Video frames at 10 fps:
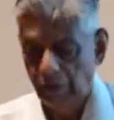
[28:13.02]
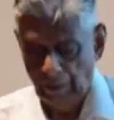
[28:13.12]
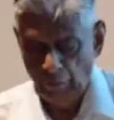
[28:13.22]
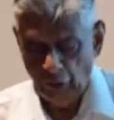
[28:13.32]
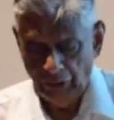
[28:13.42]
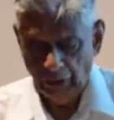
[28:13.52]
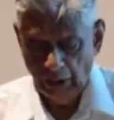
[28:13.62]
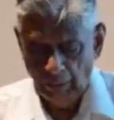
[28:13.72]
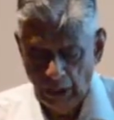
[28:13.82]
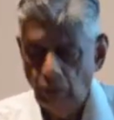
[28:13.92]
have not yet
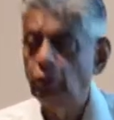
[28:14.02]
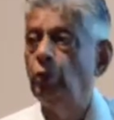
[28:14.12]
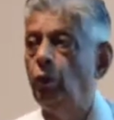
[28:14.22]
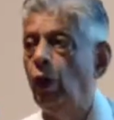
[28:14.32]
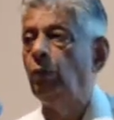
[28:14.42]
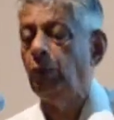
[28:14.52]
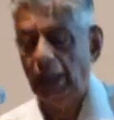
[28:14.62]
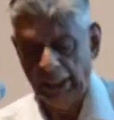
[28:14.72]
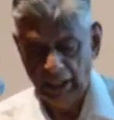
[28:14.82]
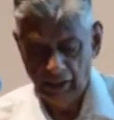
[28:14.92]
come down to the ward
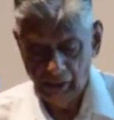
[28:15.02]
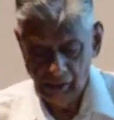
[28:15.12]
planning.